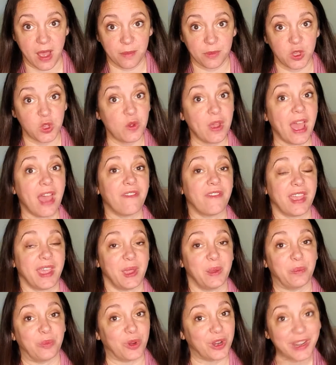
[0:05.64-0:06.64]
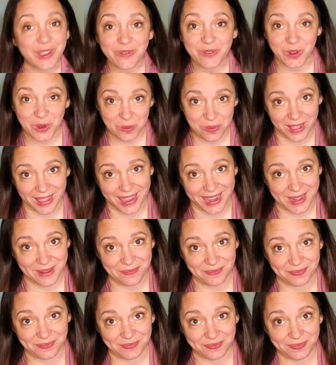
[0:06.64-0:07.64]
you have a pretty full plate,
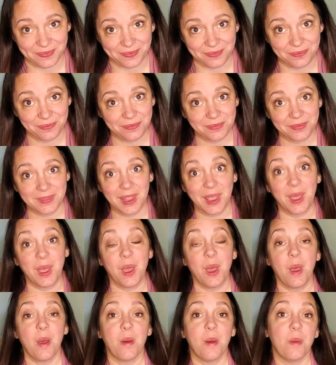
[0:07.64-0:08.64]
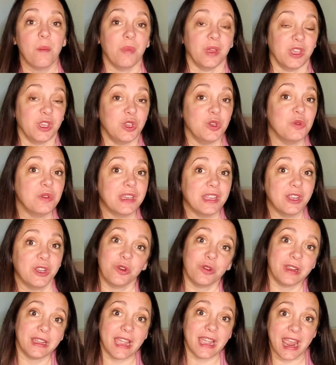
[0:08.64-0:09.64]
but you can
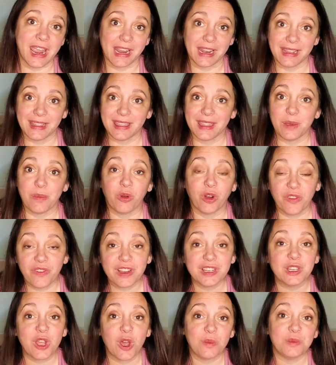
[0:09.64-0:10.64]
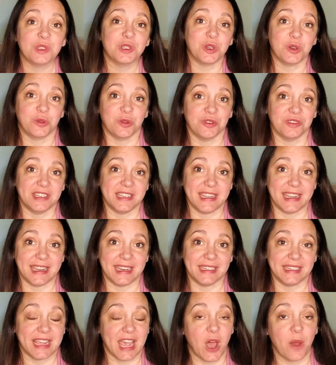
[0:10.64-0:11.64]
create the perfect homeschool routine
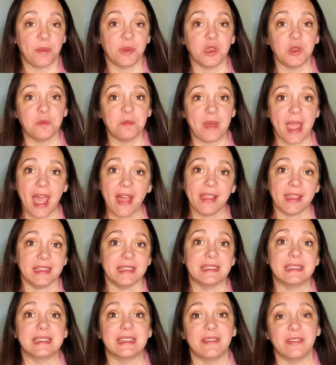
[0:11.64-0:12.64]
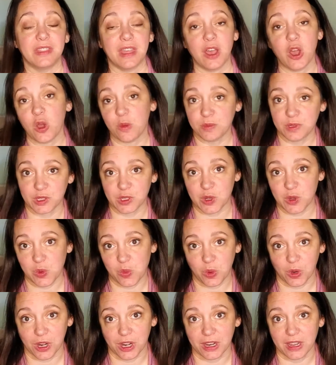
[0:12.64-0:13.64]
to help you balance the homeschool
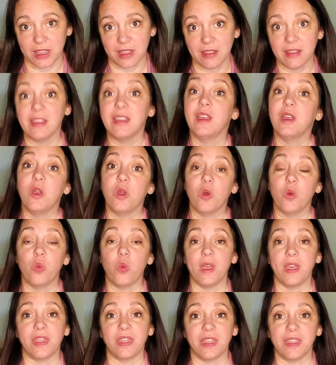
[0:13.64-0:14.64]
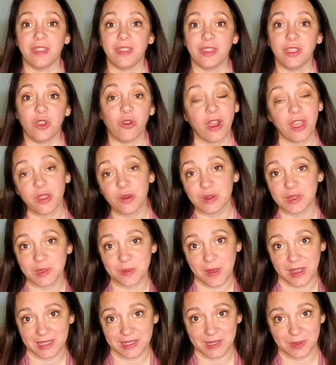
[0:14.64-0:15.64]
work with your other
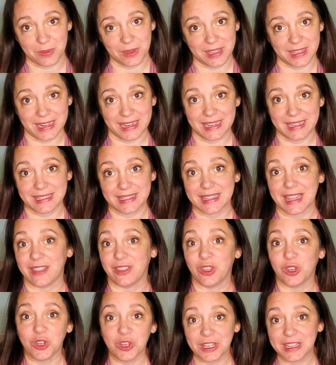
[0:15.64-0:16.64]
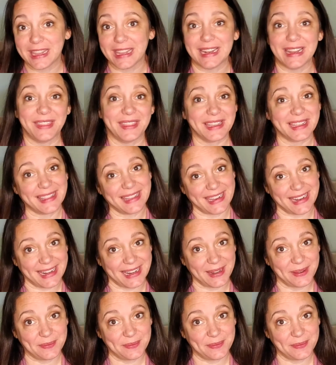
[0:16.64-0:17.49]
responsibilities like the cooking and the cleaning.